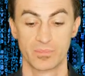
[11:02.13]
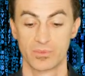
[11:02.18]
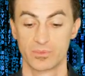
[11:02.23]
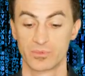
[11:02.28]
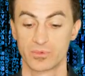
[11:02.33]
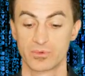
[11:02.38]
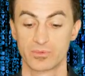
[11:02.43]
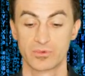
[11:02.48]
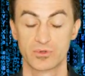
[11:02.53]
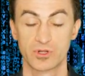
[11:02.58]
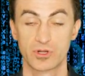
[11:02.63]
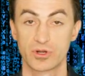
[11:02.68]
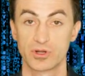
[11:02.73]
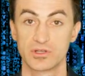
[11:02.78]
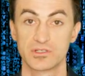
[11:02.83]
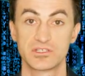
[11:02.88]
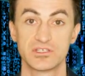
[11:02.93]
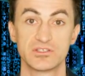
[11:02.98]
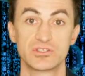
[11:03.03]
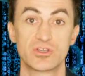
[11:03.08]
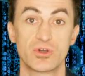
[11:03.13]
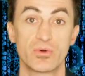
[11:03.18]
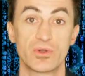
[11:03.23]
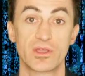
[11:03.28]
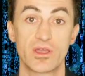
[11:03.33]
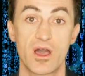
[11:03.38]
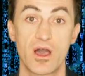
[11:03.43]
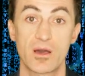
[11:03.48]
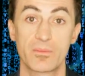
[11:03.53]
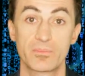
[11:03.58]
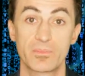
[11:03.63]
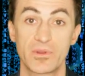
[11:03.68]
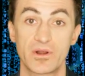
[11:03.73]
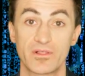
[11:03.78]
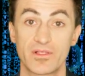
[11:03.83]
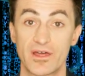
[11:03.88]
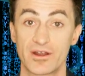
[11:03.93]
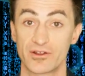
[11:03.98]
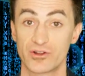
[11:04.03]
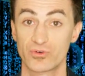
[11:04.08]
currencies going up and a lot
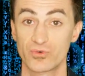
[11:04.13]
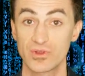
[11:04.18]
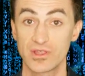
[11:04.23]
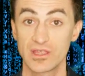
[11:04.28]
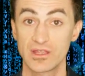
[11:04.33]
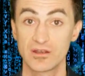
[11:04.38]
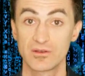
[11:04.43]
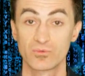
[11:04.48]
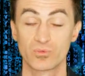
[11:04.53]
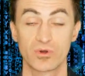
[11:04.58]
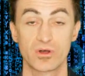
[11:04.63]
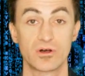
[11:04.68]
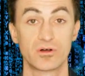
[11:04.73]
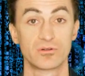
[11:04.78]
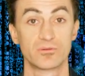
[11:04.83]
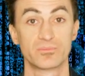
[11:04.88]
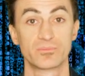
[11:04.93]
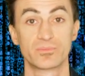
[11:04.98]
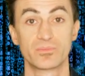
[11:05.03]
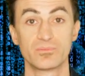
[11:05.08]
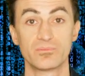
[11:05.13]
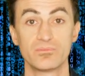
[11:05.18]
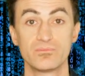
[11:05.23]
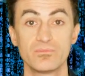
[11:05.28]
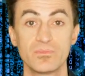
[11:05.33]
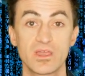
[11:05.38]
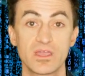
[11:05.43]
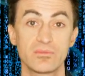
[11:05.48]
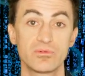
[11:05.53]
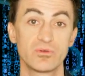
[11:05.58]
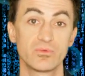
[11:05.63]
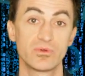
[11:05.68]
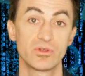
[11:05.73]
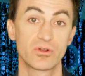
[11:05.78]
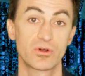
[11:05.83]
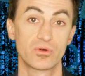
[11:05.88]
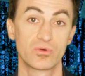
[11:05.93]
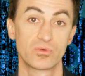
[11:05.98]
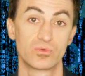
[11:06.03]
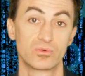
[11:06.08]
of green, well, maybe we
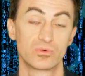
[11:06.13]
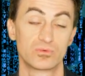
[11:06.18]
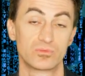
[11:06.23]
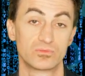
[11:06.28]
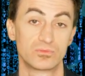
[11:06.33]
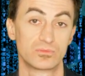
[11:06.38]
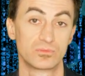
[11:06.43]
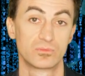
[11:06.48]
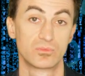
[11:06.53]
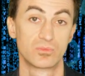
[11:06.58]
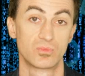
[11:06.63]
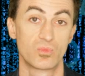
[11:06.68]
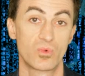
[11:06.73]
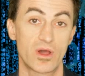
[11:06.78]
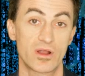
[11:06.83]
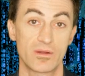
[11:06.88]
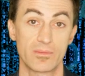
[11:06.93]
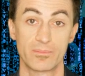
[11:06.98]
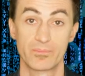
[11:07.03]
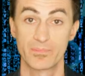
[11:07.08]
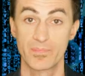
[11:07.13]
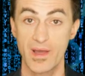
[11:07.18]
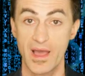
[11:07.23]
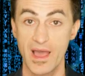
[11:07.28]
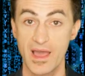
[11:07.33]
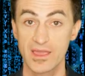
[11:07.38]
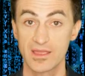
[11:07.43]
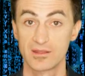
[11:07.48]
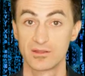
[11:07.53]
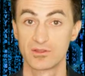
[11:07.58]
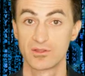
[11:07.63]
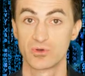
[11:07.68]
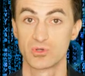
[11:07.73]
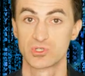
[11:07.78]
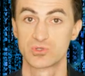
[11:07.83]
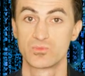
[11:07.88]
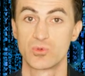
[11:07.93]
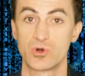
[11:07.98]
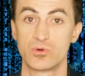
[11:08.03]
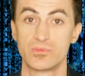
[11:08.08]
don't want to buy in those
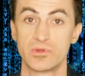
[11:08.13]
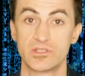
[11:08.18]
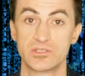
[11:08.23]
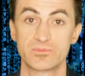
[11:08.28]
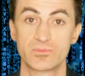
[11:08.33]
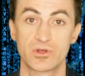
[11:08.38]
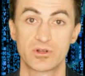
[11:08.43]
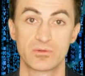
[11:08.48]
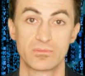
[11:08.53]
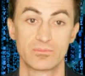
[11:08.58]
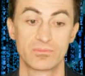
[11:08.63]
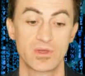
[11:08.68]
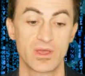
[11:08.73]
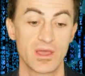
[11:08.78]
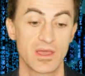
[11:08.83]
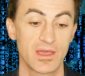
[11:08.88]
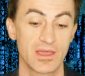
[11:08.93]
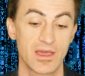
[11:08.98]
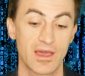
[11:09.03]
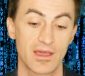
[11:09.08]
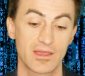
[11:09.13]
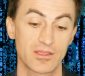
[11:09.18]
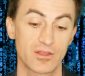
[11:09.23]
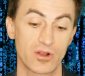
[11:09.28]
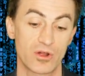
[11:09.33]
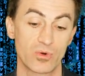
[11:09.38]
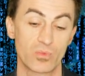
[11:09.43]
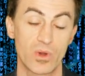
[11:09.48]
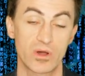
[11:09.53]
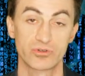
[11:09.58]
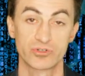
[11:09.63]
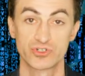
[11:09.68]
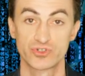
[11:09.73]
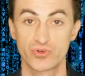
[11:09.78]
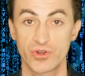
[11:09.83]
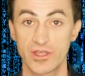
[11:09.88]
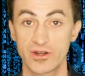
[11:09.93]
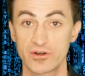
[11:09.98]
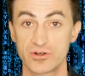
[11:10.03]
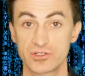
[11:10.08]
moments. But while
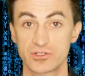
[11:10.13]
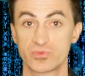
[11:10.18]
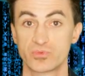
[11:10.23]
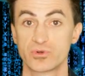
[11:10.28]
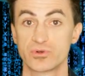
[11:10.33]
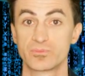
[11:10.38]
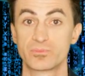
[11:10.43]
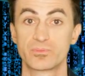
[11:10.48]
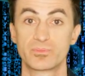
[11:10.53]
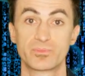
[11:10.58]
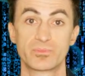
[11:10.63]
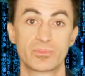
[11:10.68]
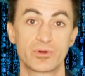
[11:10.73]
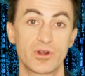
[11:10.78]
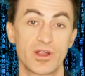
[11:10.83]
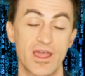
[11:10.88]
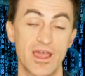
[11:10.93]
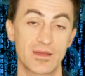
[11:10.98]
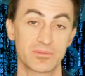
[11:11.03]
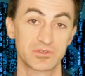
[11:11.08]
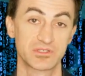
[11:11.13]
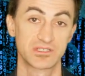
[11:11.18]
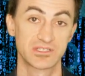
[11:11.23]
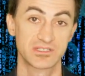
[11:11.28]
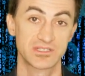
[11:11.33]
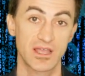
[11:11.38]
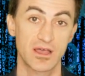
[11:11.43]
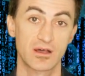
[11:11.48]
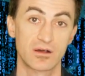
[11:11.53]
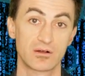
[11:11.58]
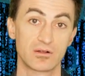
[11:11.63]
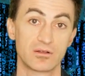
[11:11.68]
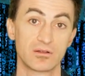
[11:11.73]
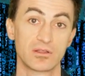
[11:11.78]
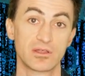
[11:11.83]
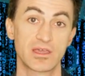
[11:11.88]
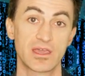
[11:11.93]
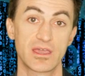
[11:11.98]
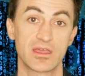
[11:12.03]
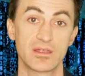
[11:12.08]
traders would perhaps sell
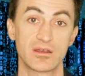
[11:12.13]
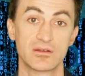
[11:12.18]
and